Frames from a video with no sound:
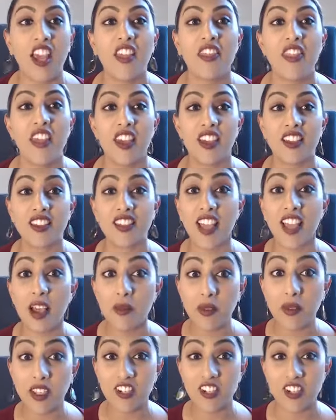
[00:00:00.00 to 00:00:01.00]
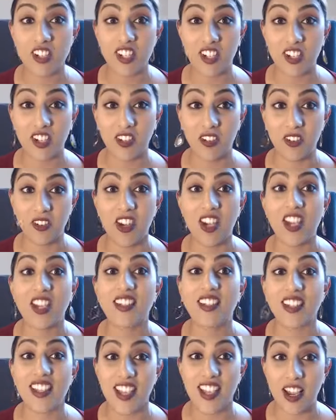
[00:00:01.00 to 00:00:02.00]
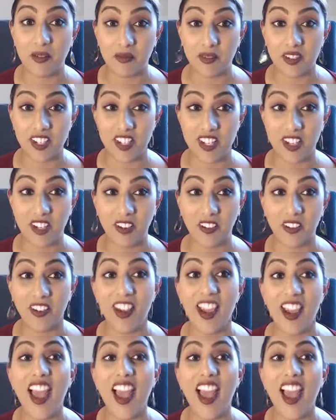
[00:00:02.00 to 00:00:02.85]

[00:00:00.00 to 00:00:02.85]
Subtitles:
that is coming to you to come to you,